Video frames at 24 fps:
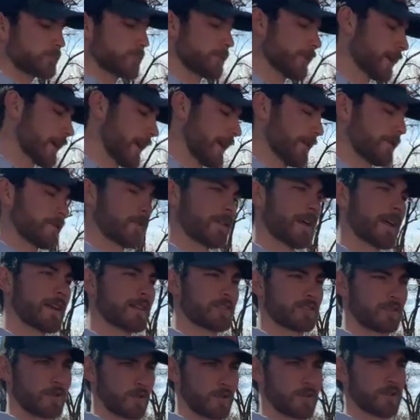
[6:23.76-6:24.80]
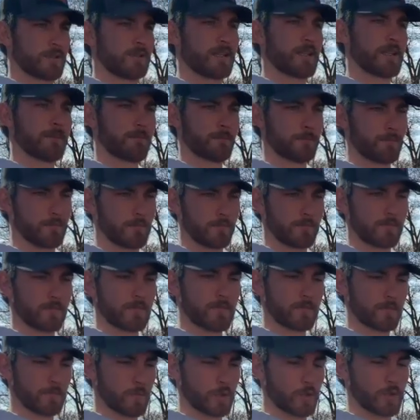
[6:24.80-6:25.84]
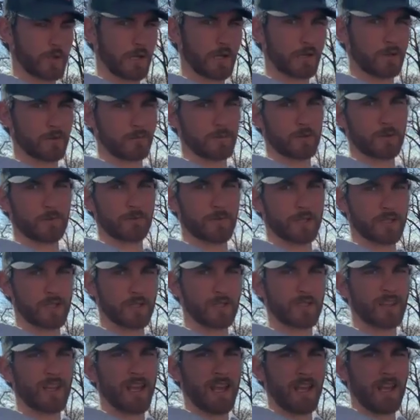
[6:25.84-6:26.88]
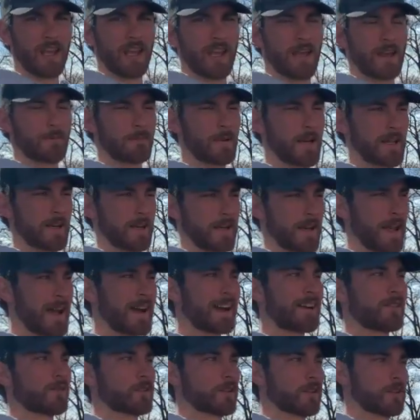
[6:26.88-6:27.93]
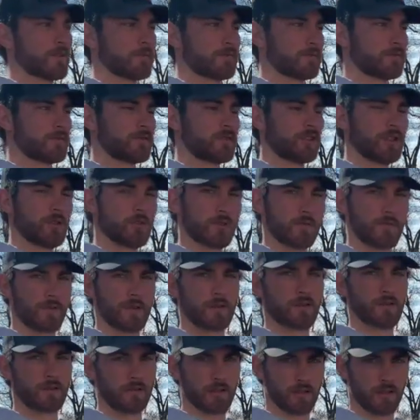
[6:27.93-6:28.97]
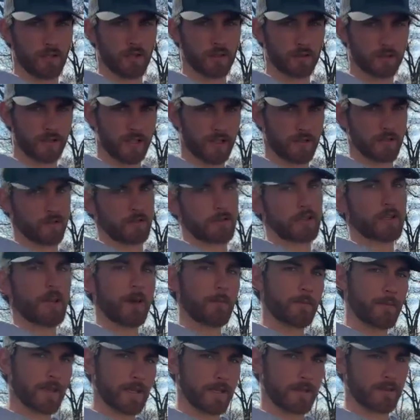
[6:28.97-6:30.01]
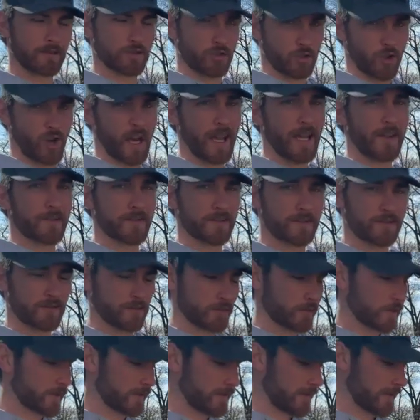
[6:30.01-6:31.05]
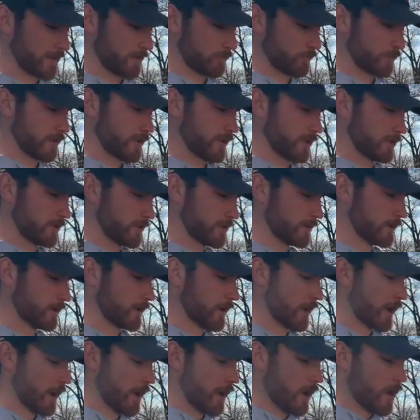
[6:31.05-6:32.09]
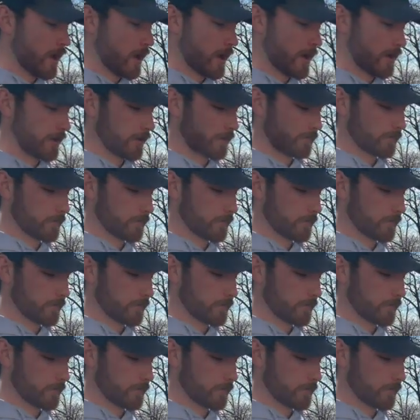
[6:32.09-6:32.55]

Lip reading: after that, it started getting more tolerable, but about an hour, you were feeling the cold air coming that drafts through the tent, which is a